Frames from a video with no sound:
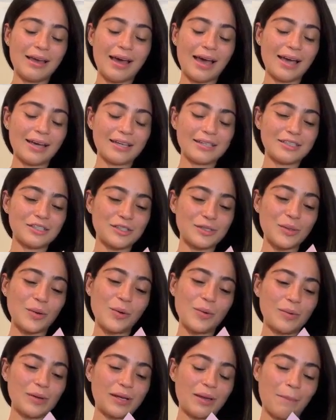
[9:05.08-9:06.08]
i can just
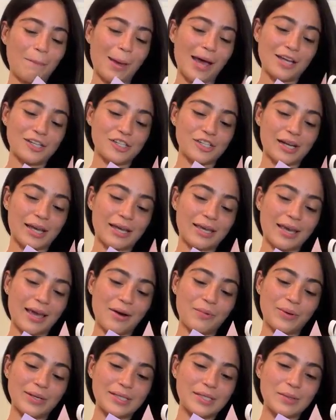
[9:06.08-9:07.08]
only imagine i
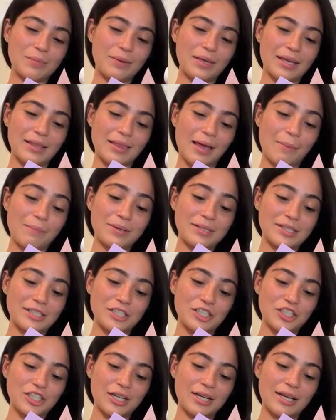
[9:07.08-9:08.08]
can't wait to be in that
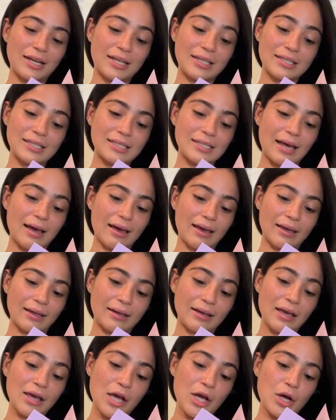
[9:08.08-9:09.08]
position and
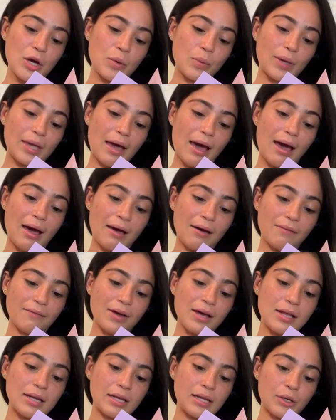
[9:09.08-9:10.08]
inside we have
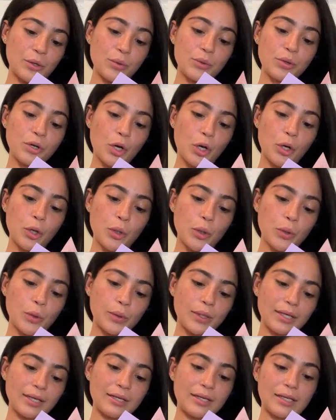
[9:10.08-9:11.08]
a little
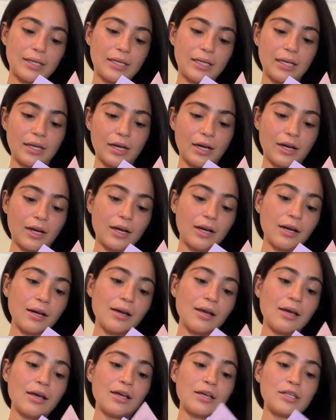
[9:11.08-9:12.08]
code in here
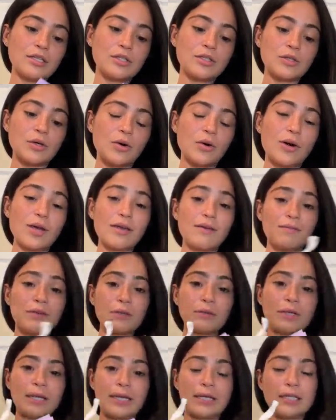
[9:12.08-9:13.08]
so if
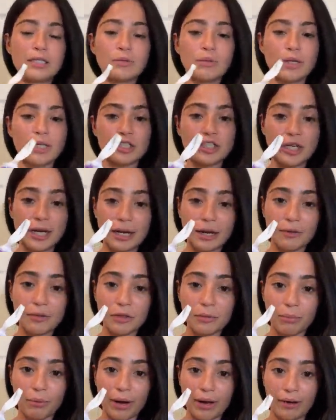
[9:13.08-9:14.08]
you ladies want to check out
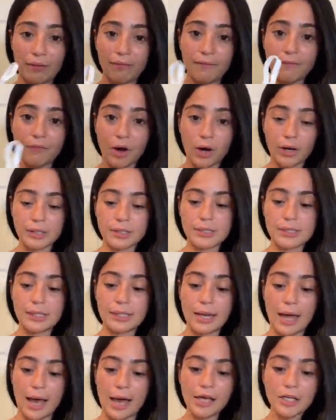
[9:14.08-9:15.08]
the brand foxy
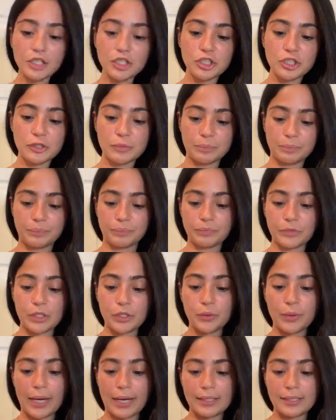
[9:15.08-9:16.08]
lash
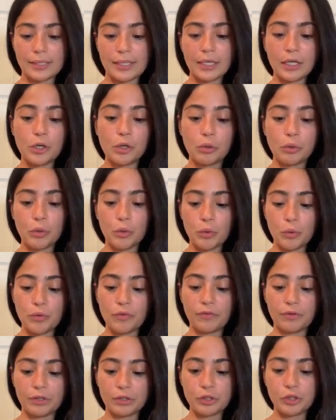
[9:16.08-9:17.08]
you guys can go
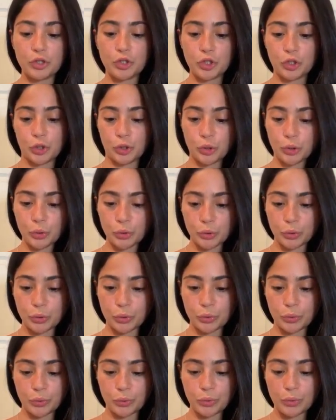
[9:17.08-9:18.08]
over
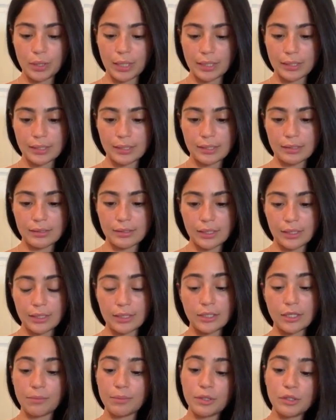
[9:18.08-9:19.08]
to, let's see,
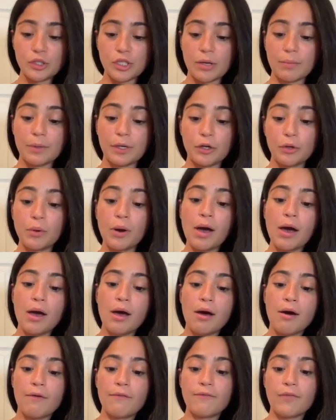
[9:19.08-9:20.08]

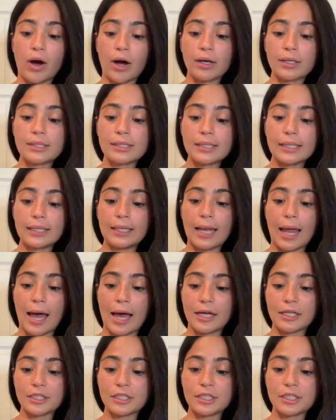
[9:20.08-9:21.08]

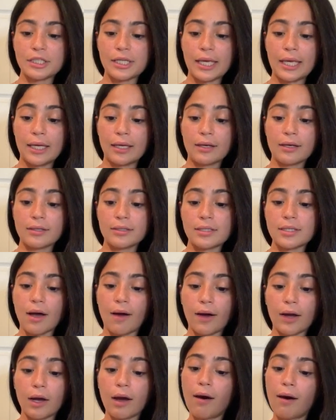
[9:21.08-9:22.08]

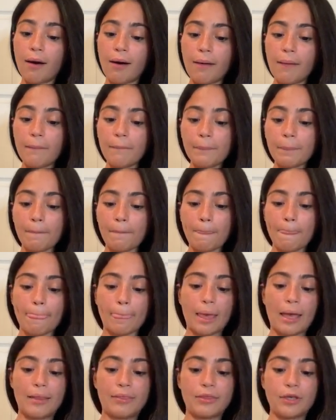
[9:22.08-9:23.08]
www.foxylashinc.com
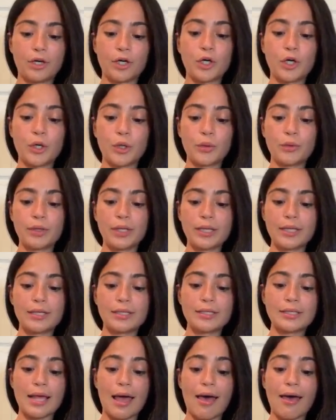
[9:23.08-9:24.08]
and the code
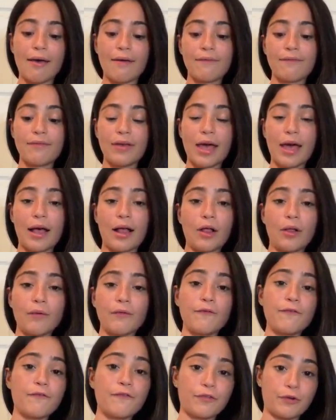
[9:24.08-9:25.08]
is fl
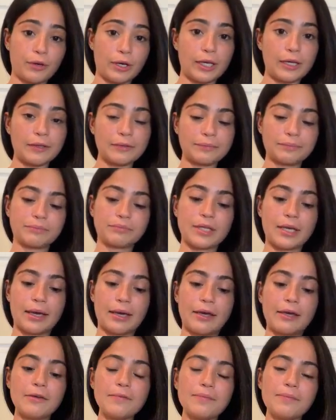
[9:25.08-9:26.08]
free.
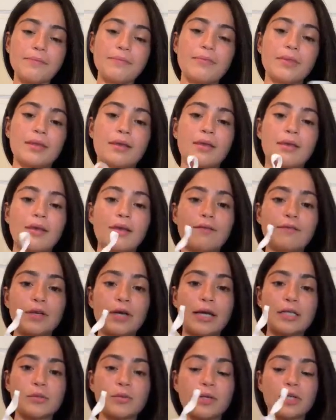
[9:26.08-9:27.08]
okay? If you
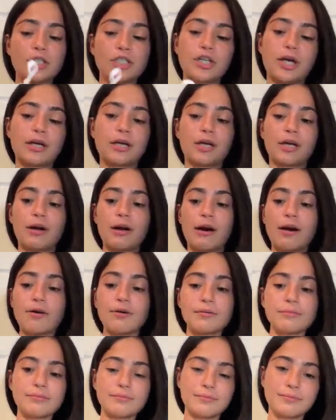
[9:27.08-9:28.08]
guys wanna check her
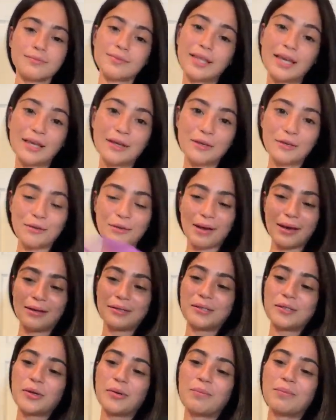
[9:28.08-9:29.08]
out. Thank you
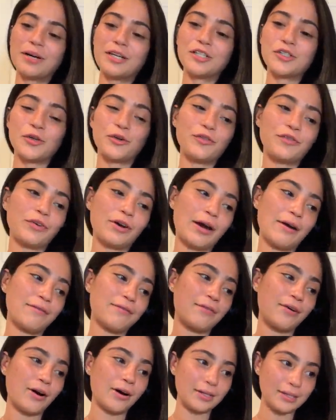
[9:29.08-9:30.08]
guys so much over at
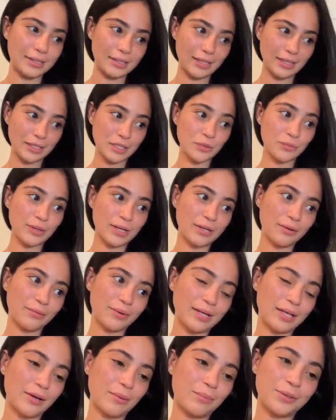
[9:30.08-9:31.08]
Foxy. It's really,
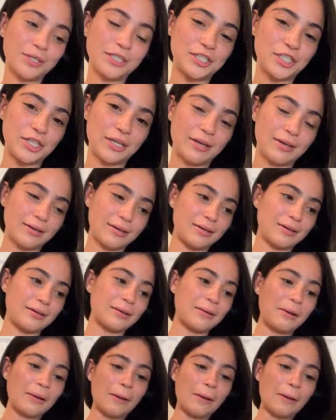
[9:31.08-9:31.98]
really appreciated.